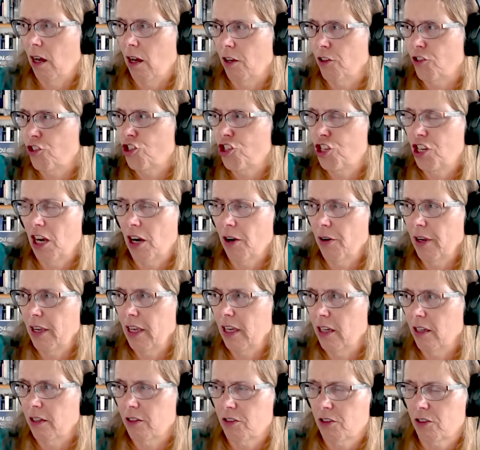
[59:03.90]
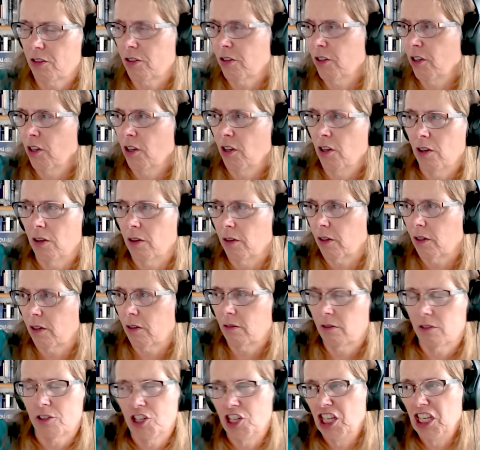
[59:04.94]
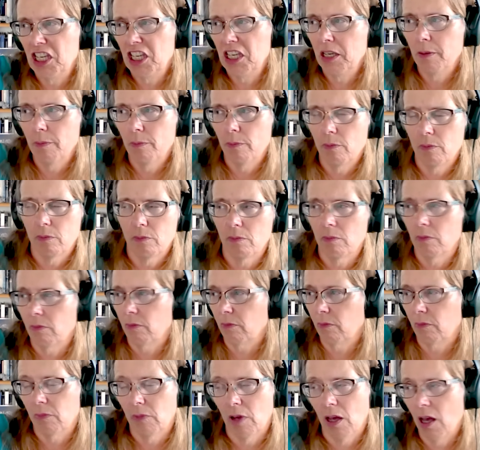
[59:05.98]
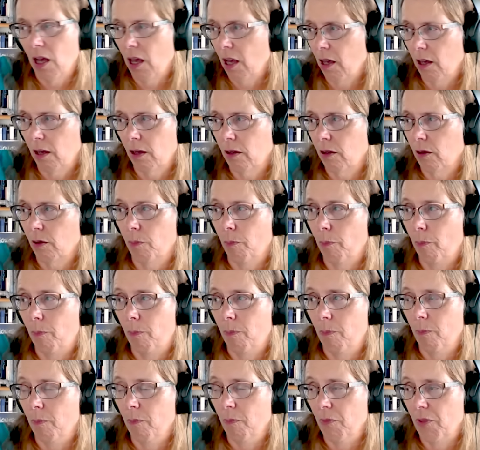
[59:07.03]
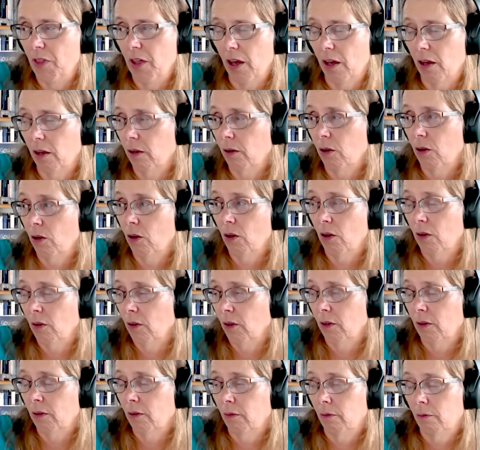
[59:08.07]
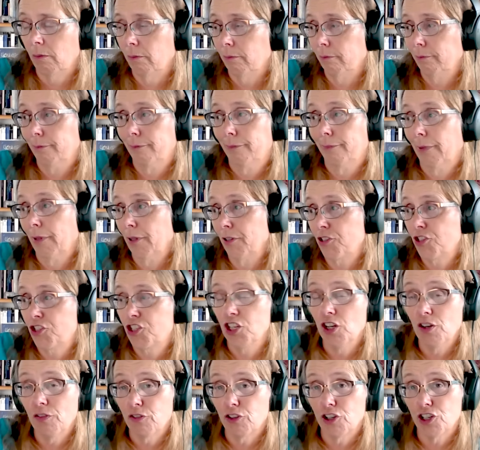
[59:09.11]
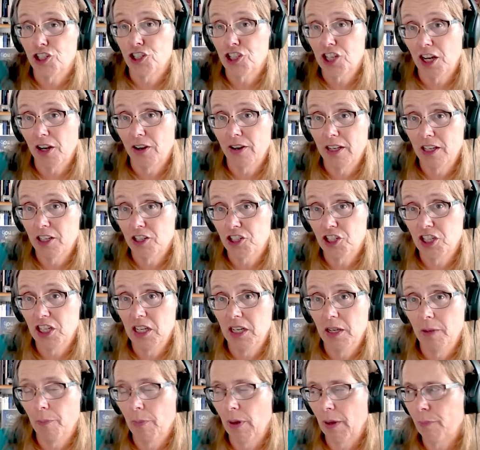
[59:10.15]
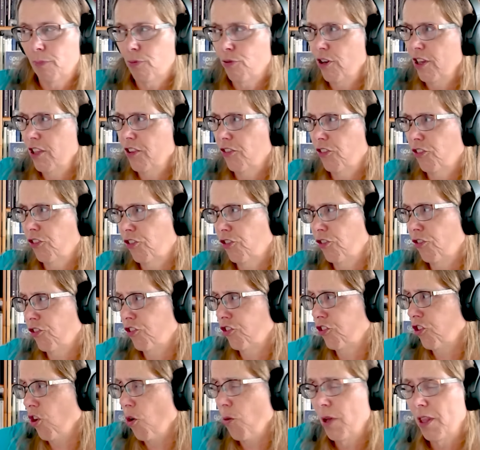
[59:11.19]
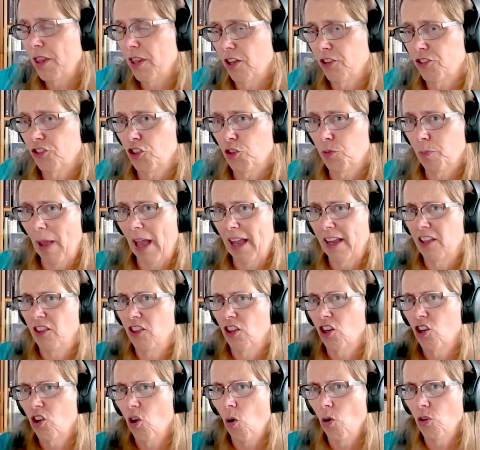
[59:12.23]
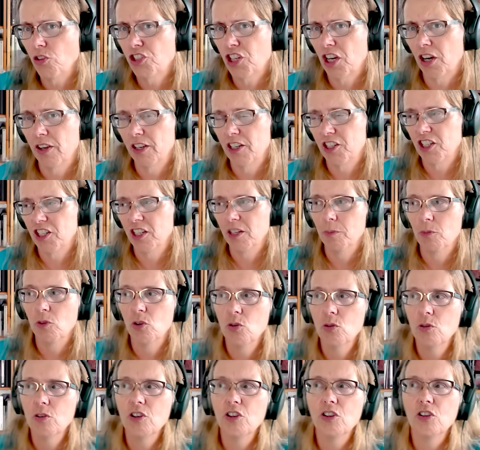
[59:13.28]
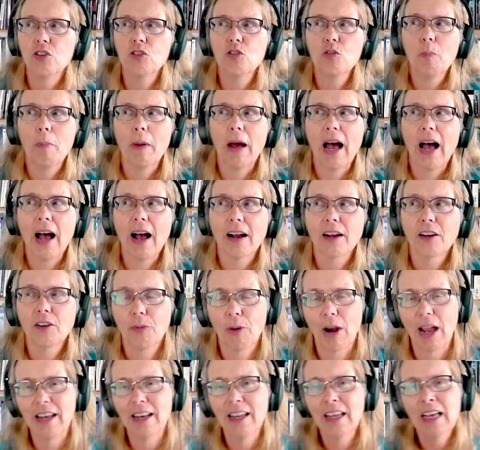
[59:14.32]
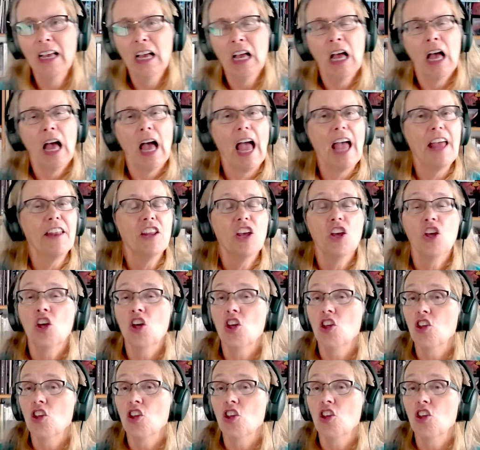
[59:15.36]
chariot team, the silver chariot team, but Prince so-and-thus is packing the gold chariot team. Who do you back, right? And